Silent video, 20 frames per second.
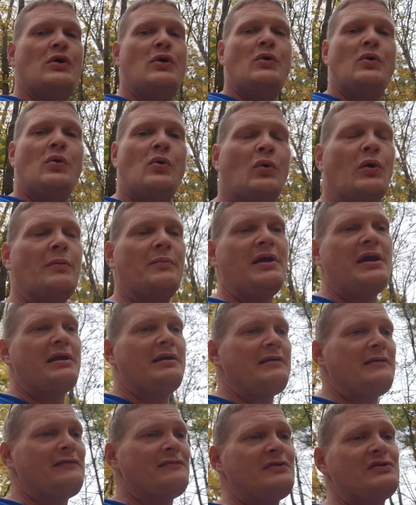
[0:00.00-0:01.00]
or
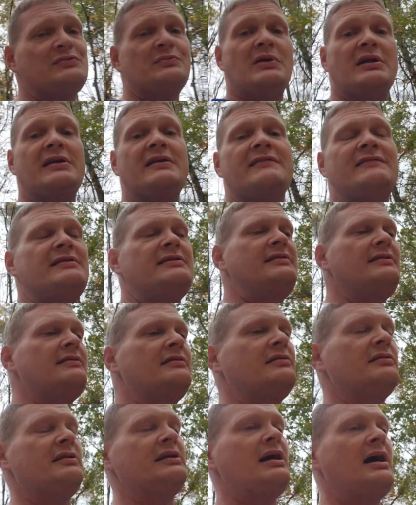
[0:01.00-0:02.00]
making as much money as they did
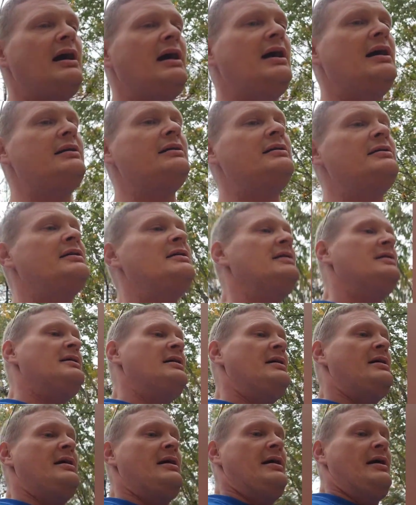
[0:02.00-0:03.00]
early on.
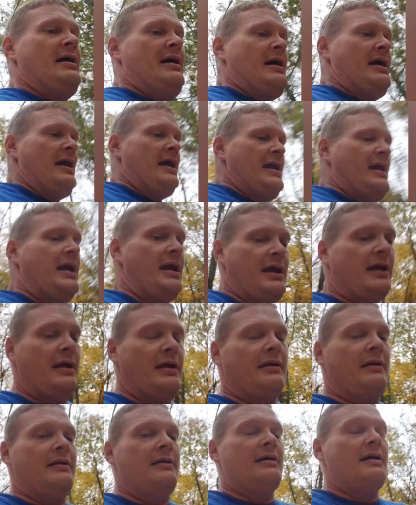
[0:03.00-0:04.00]

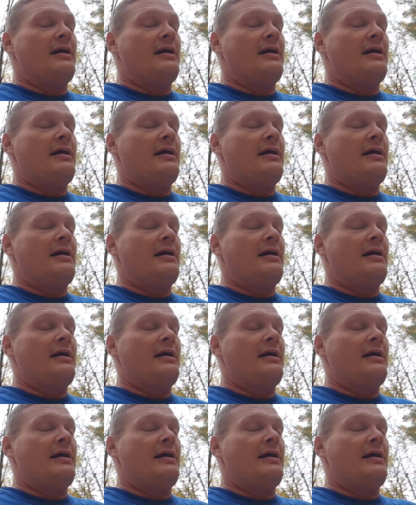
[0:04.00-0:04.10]
And